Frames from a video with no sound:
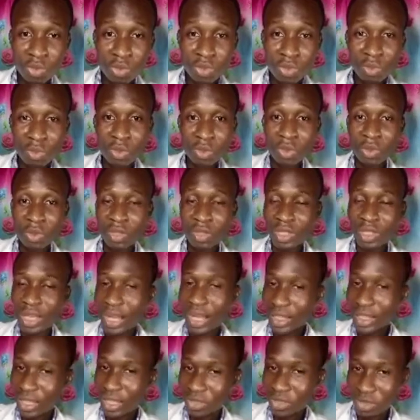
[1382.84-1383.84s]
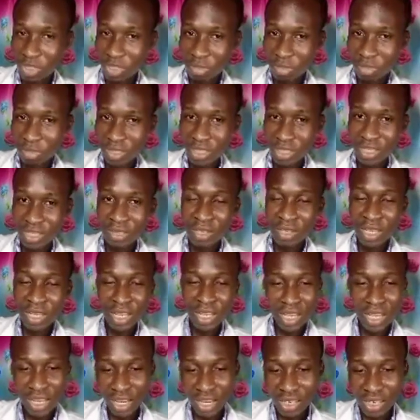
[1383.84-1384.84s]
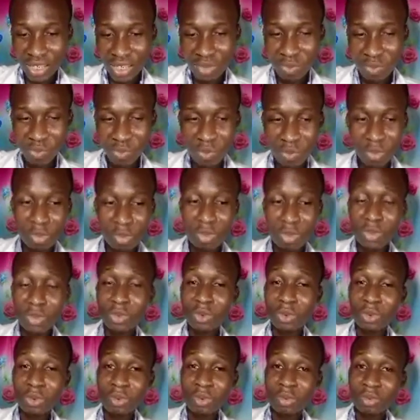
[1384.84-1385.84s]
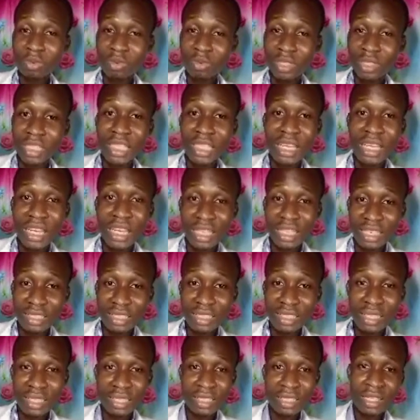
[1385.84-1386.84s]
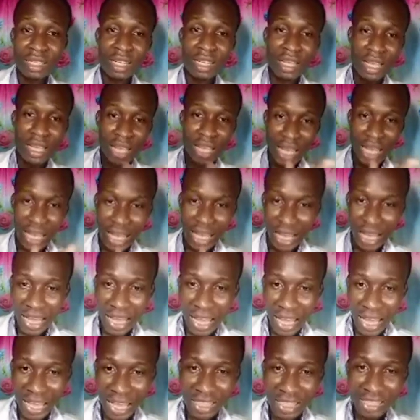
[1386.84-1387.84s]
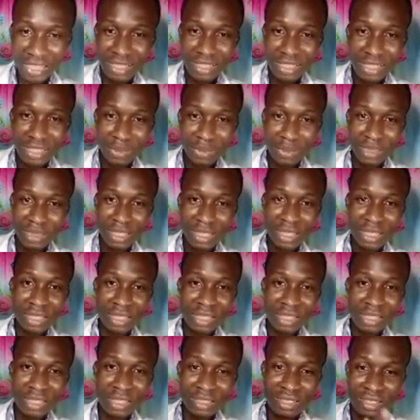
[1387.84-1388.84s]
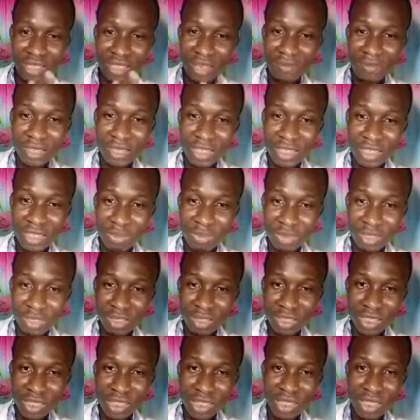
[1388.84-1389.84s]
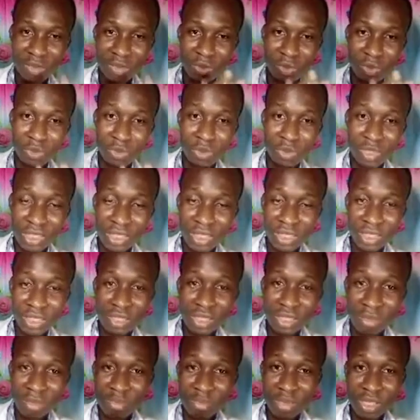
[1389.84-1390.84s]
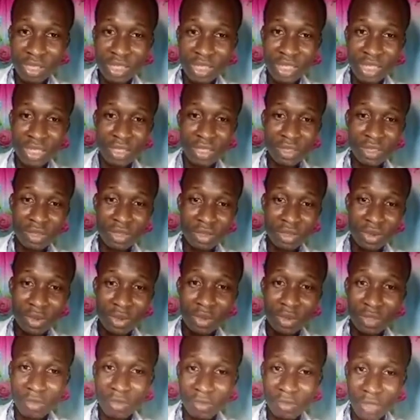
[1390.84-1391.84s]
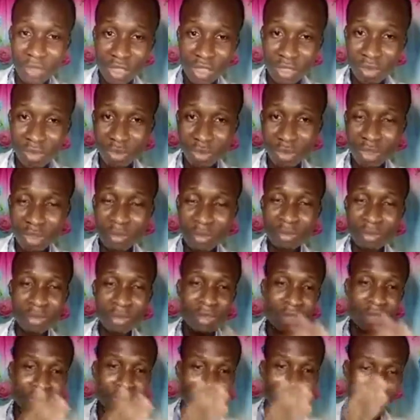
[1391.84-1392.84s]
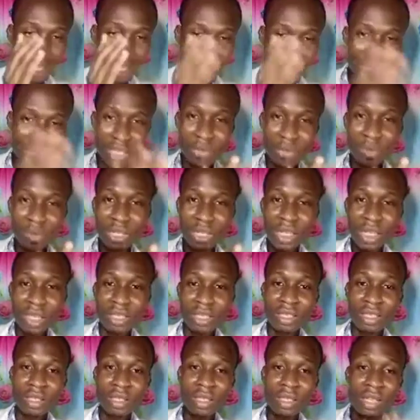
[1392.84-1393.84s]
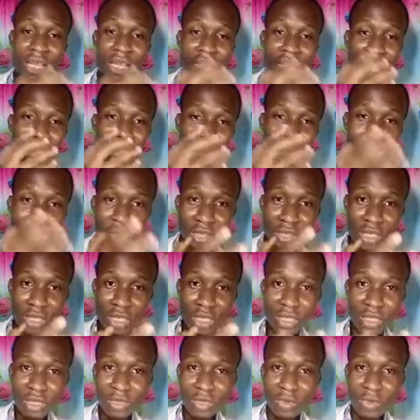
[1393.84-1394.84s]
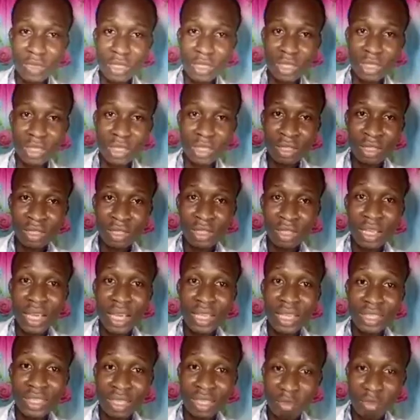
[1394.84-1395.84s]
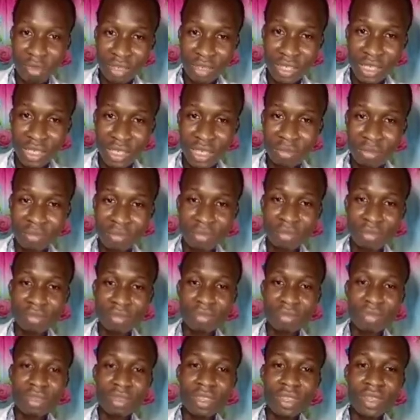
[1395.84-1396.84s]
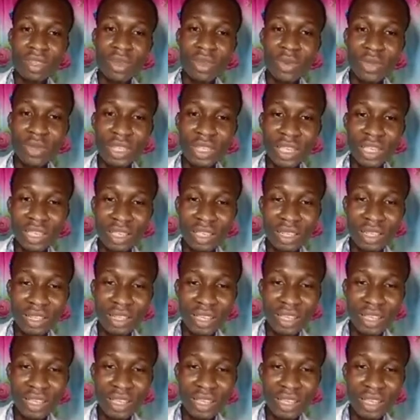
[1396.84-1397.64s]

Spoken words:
it will be on other social media, and then we'll be able to understand. As the routine is, after this presentation, we will see some pictures on Facebook, and then we can appreciate this condition the better. Okay,